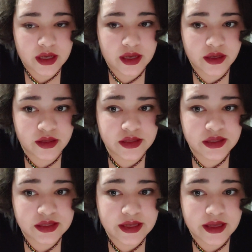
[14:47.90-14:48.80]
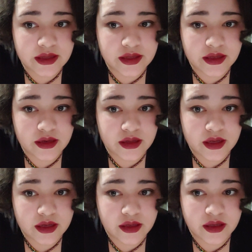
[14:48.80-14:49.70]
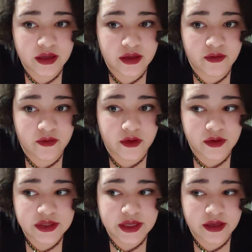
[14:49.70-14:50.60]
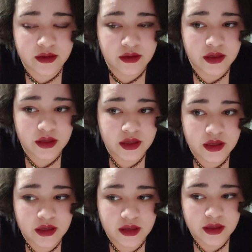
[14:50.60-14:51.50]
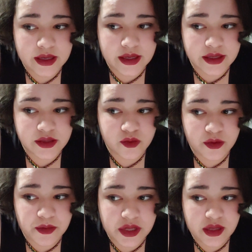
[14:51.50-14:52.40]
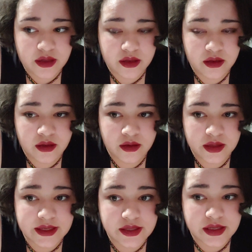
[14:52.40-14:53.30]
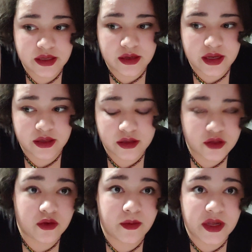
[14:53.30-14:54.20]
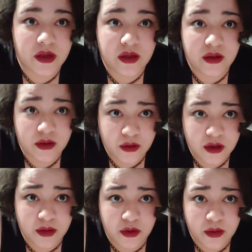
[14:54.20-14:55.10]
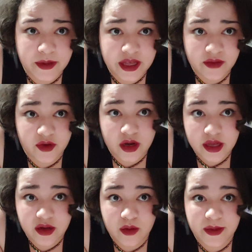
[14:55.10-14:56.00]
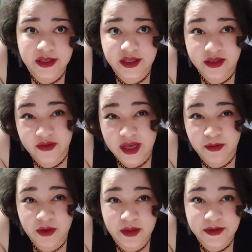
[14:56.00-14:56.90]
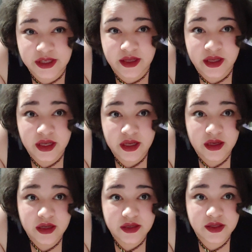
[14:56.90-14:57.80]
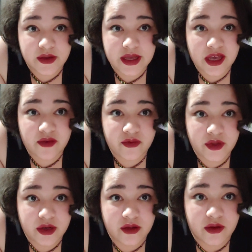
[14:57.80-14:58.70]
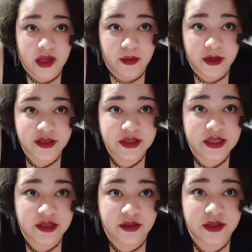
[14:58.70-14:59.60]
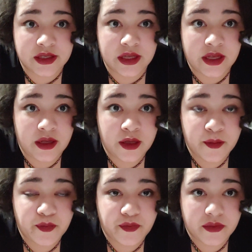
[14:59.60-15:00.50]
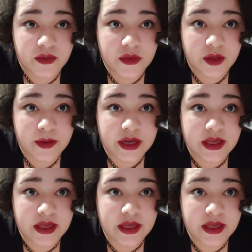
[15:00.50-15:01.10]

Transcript: couldn't say that convulsing, I guess, would be, that's an uncontrollable bold behavior. I know because I have epilepsy, so I have, grand mal seizures. But I